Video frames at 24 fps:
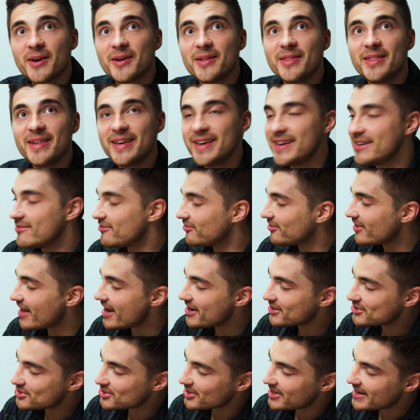The
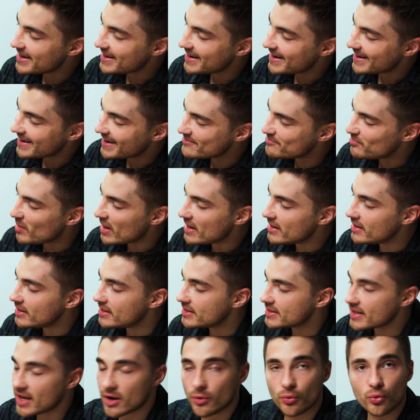flashlight button
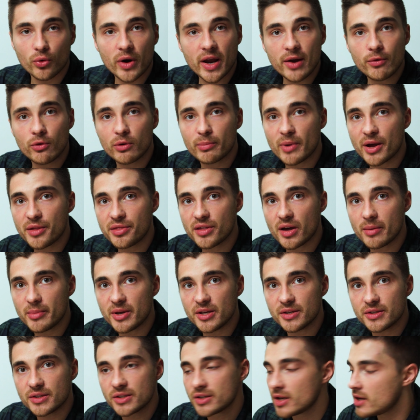is like right where my thumb
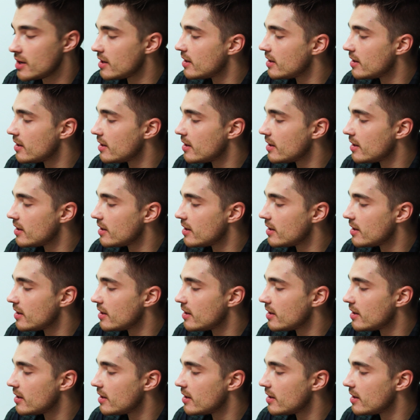is.